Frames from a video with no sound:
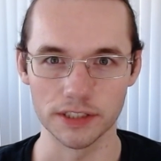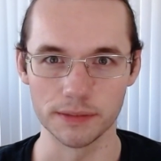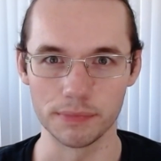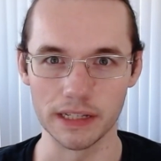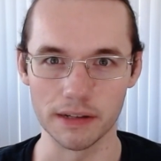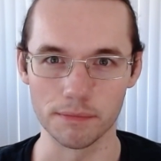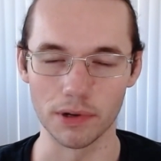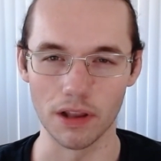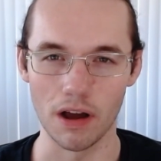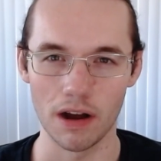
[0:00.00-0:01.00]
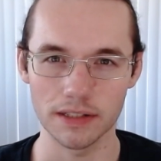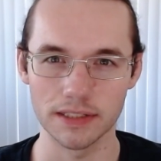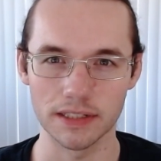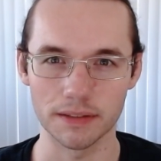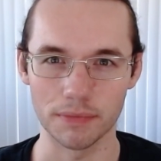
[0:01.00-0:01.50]
being
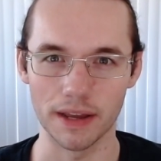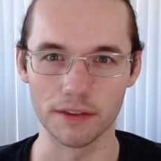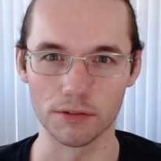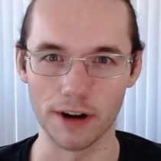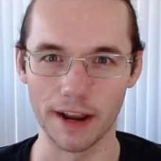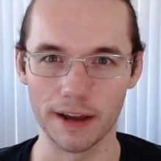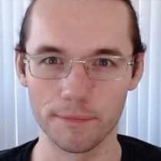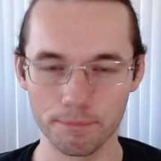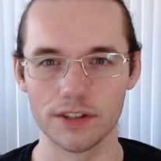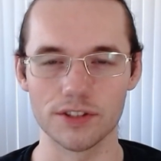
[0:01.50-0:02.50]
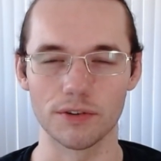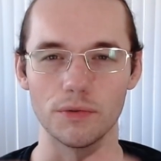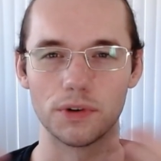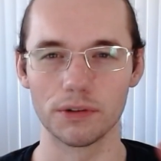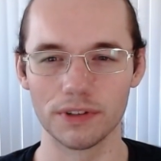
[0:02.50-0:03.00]
blocked by the RAM. So it
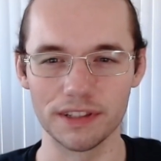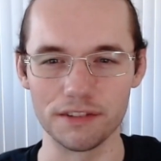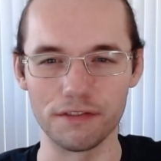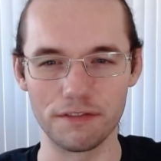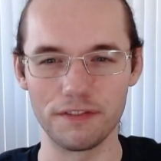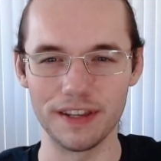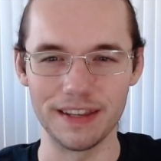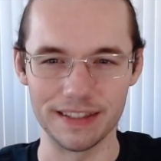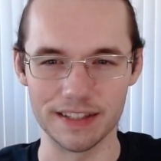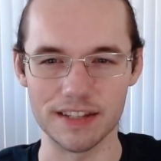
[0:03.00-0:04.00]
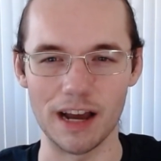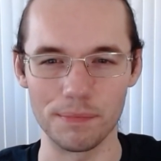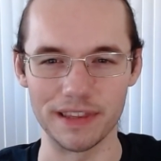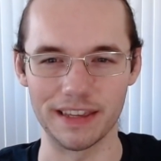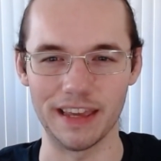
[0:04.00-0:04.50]
wouldn't really fit in the top
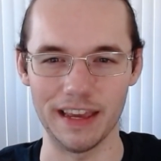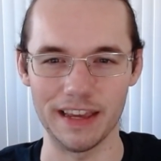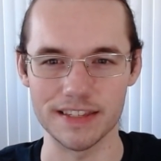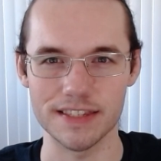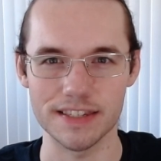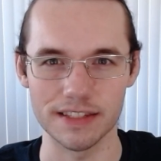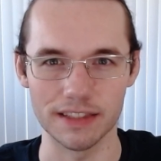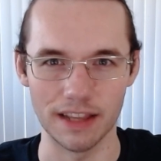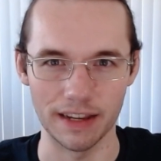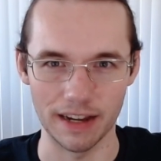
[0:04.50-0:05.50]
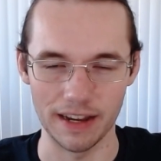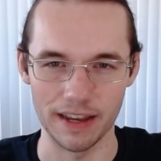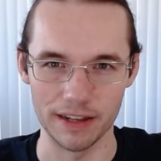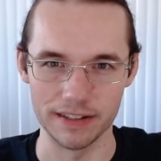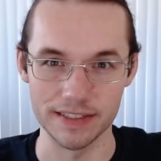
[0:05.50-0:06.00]
of the case like I
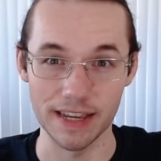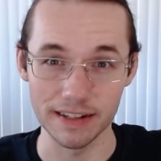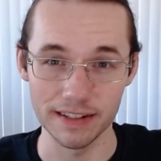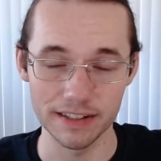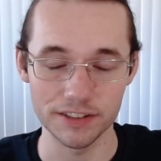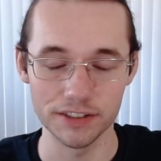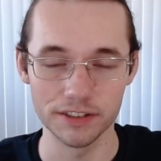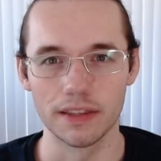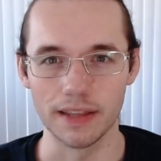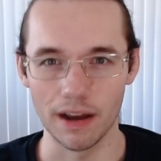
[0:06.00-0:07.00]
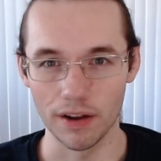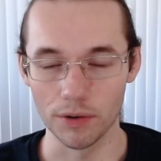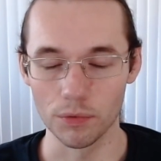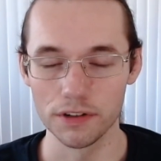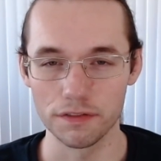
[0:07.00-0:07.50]
had intended it to. Now
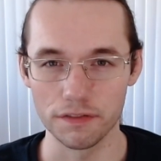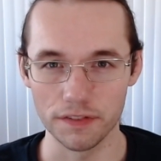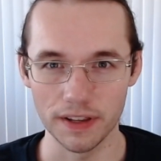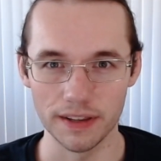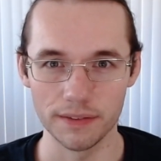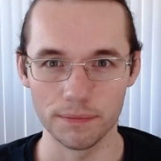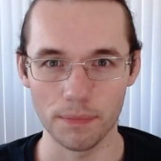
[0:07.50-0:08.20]
it would fit,